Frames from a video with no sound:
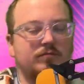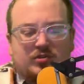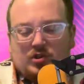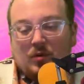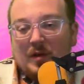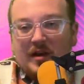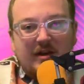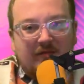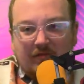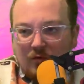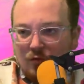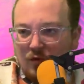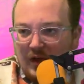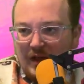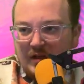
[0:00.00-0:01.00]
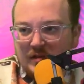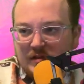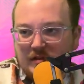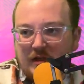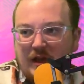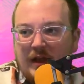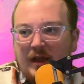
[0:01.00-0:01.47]
so many different
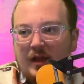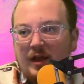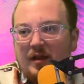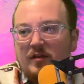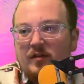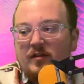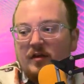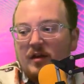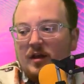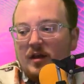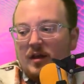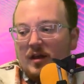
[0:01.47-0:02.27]
ways and